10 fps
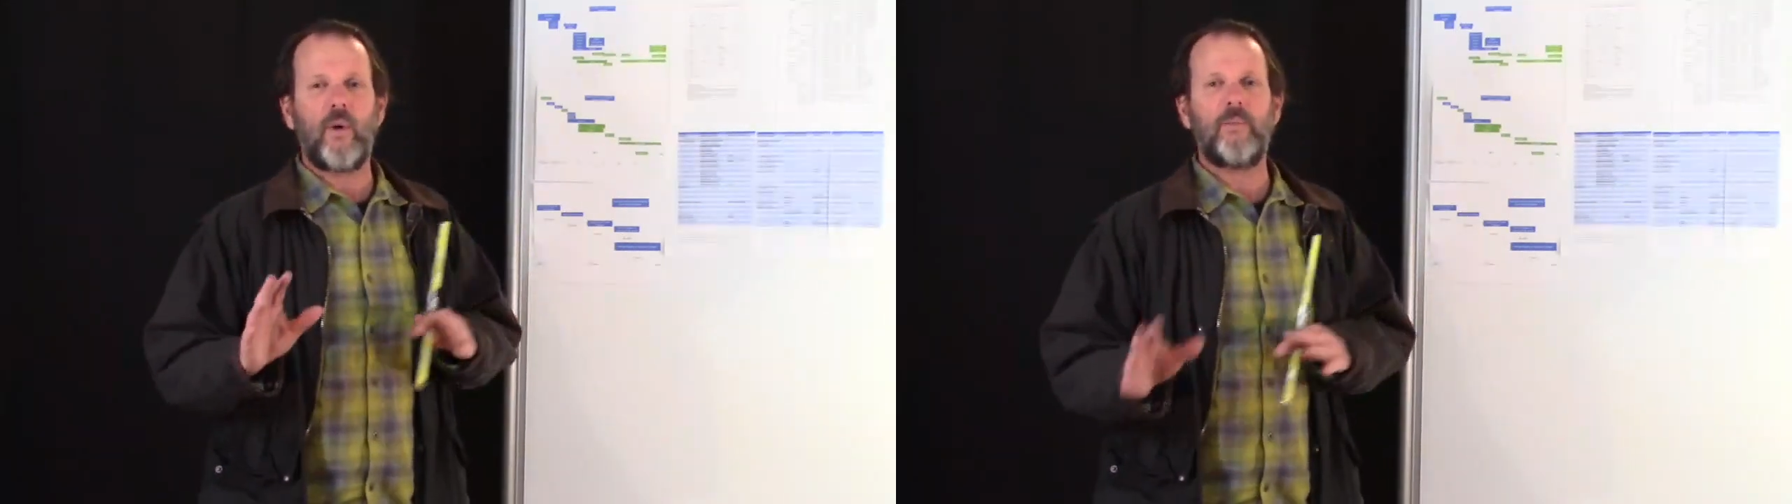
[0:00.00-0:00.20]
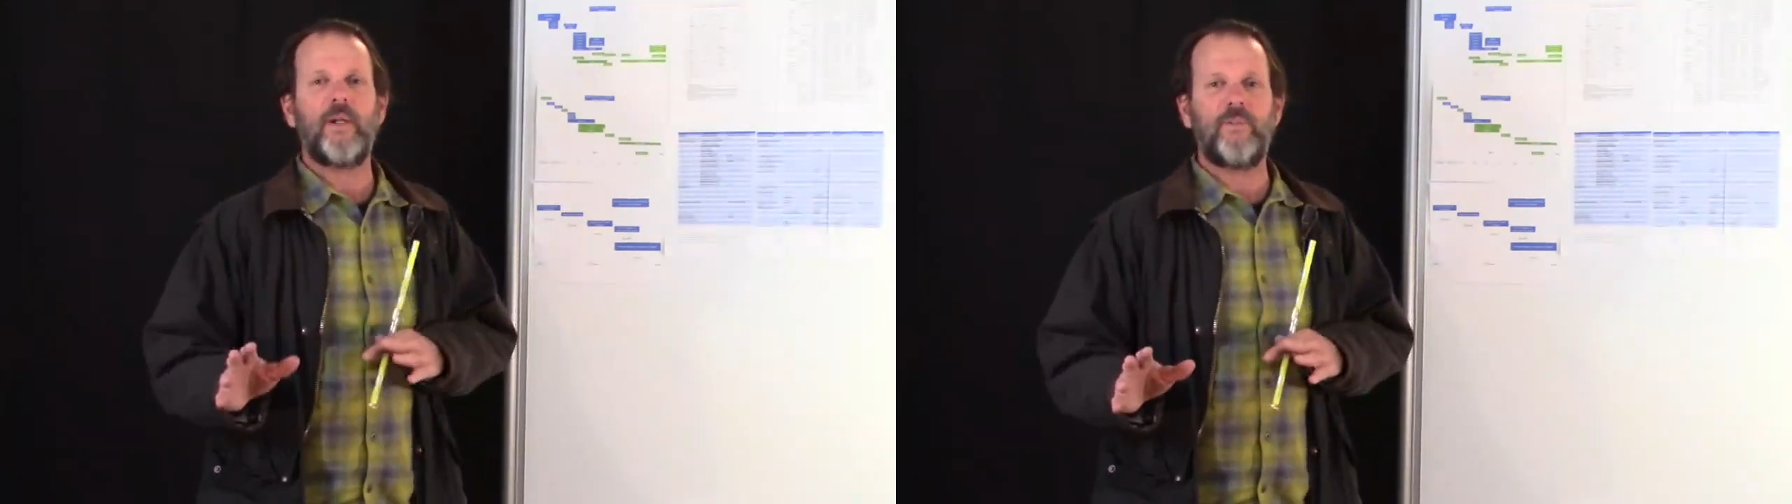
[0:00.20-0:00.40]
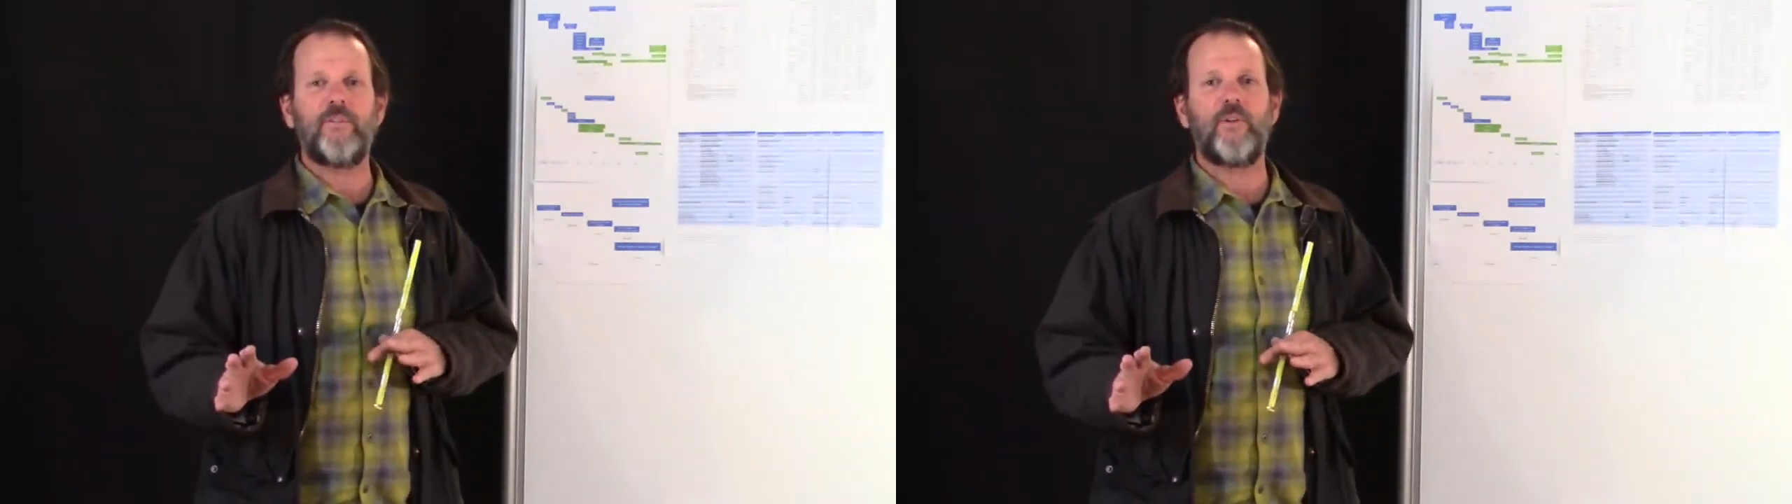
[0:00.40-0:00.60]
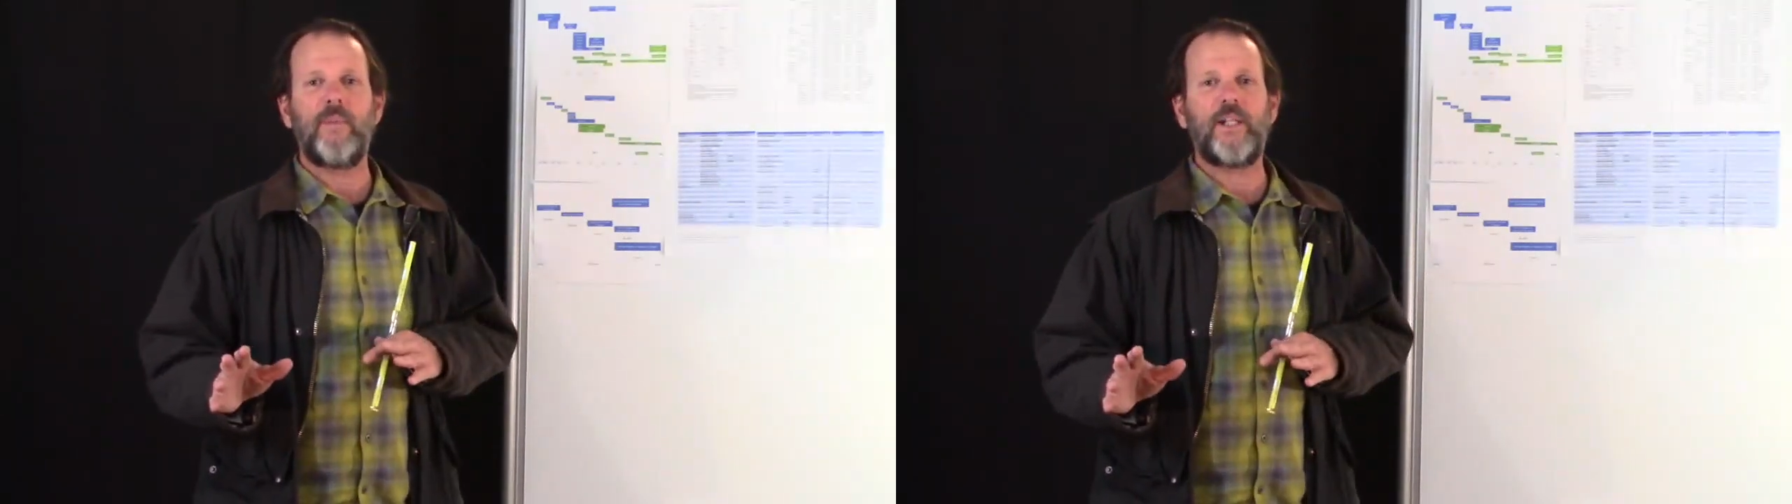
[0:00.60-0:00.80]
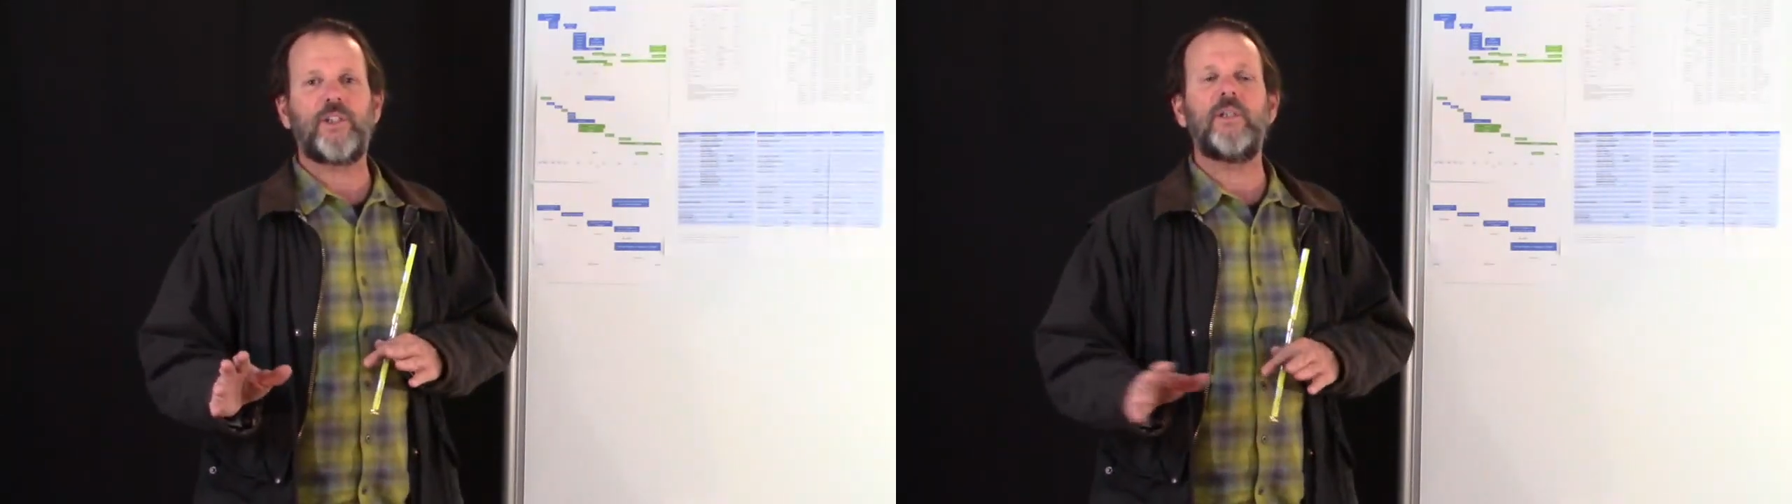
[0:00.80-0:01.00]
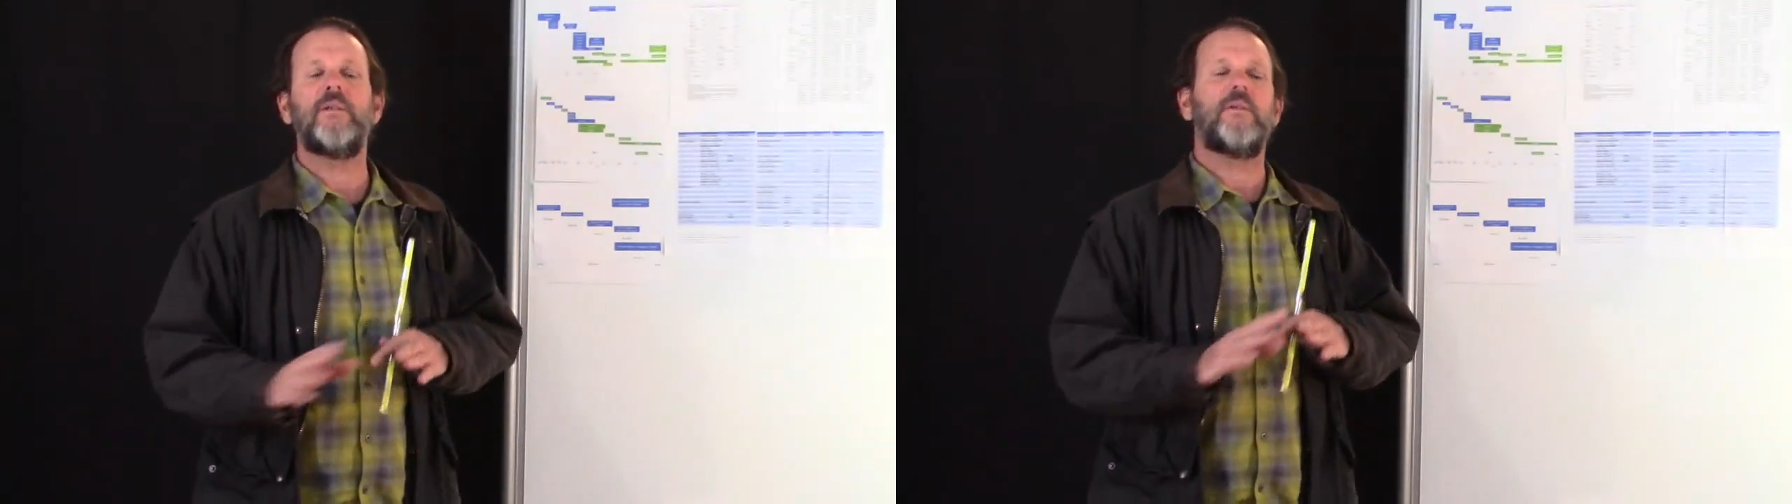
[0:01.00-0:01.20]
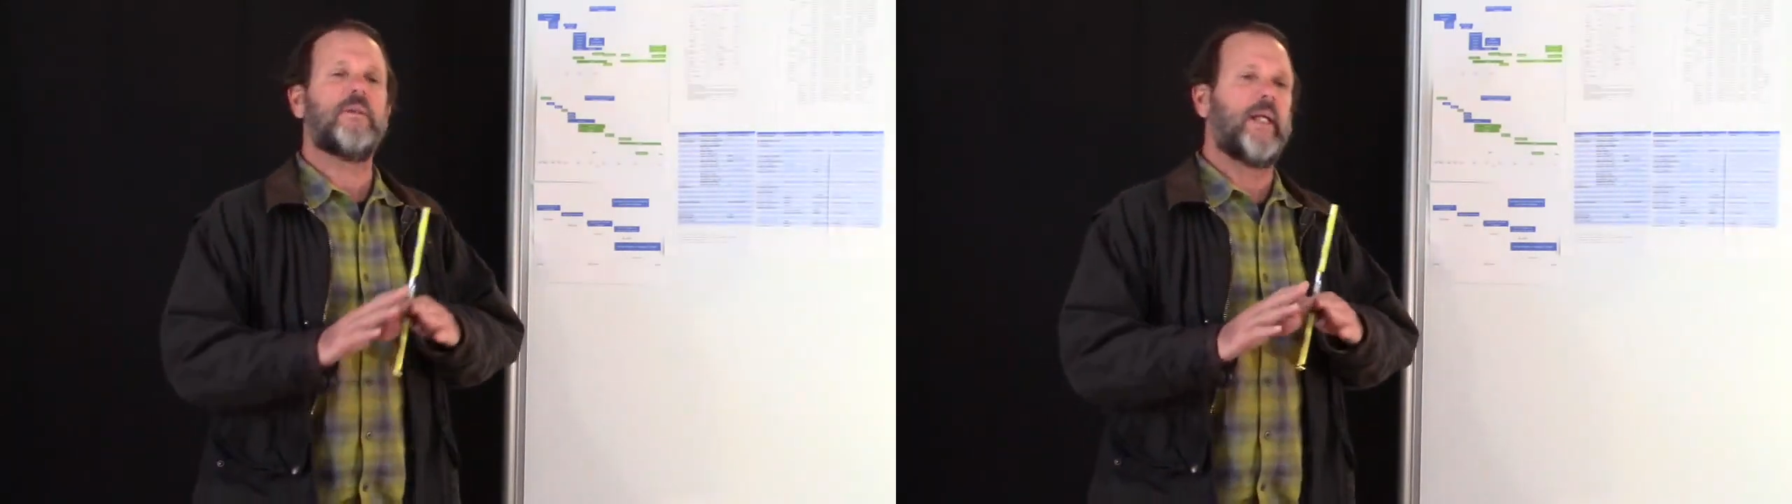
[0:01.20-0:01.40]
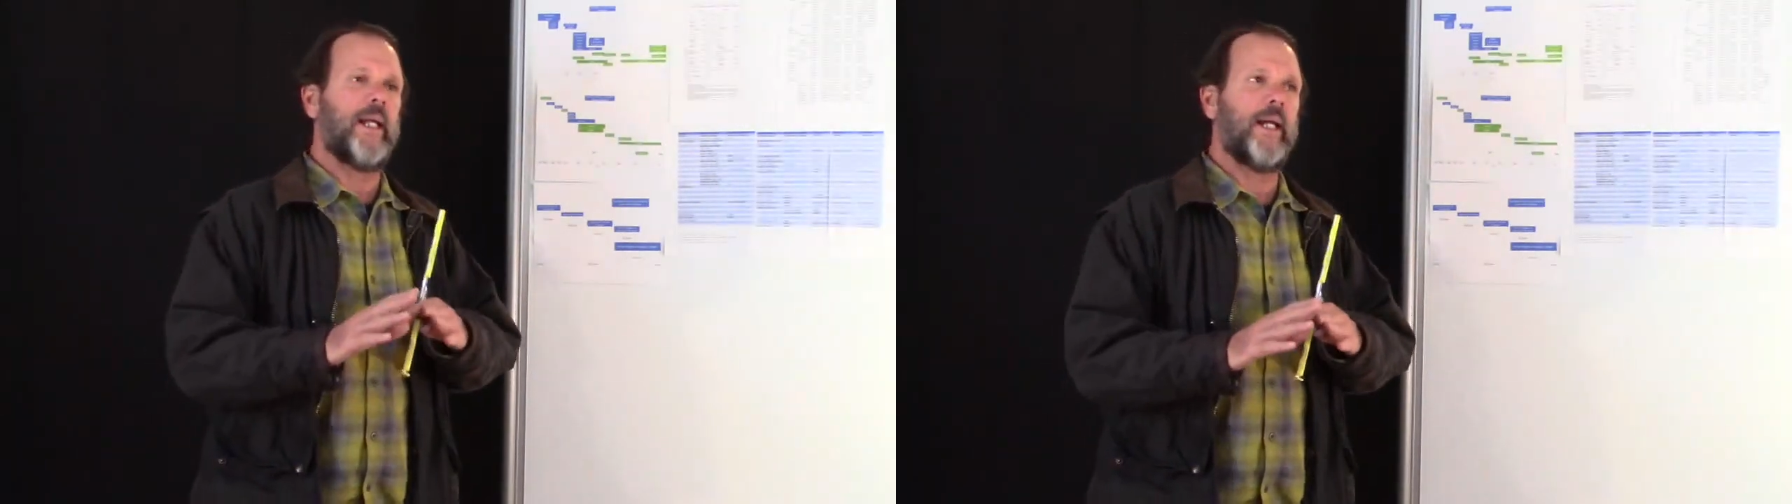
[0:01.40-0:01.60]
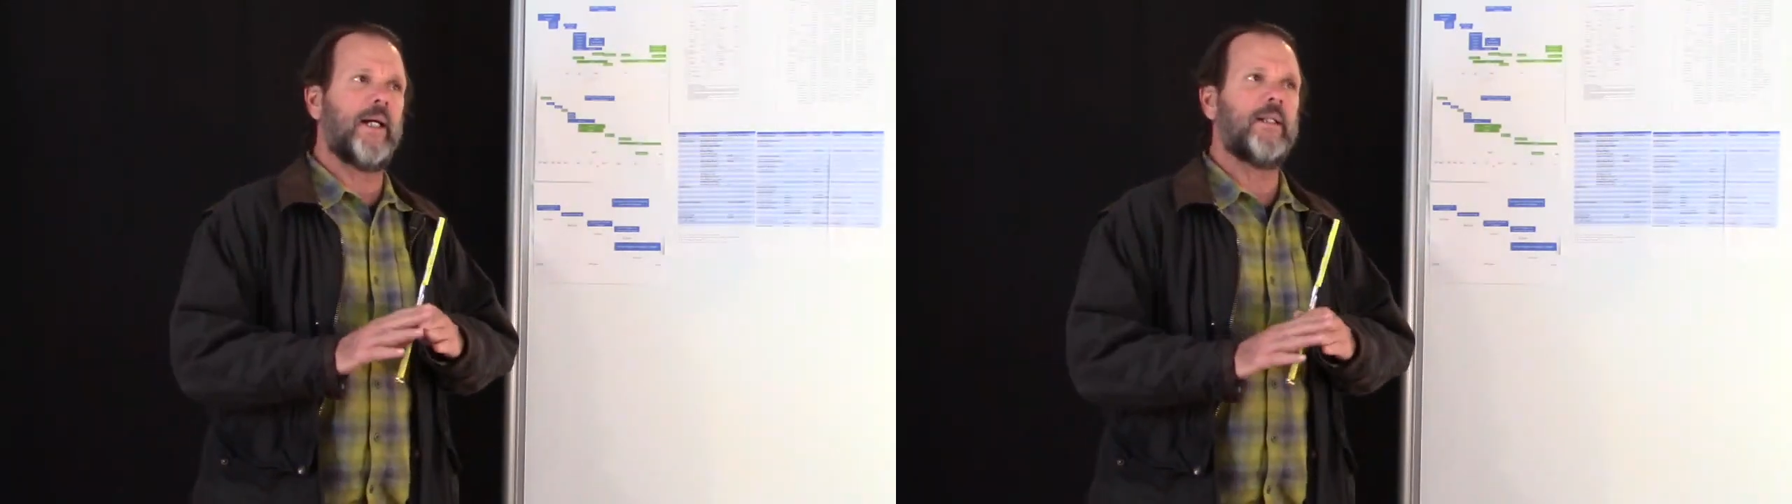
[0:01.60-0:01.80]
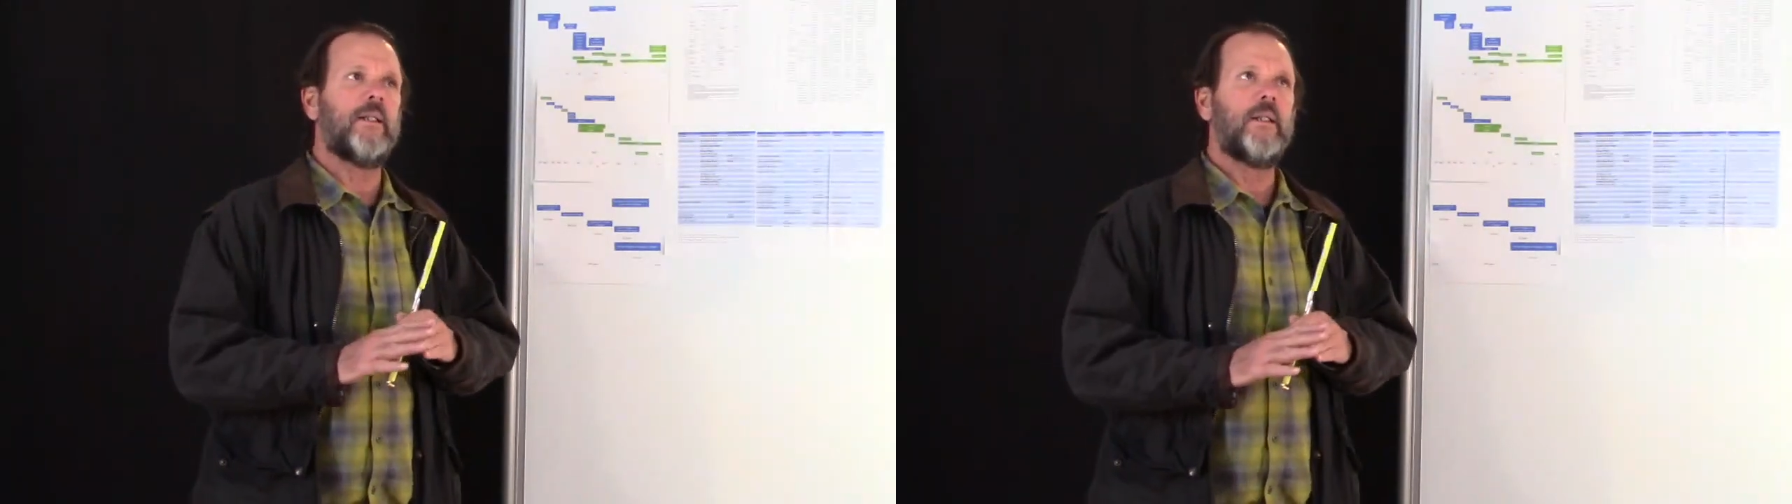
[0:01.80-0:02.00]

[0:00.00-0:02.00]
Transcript: a bit of information, and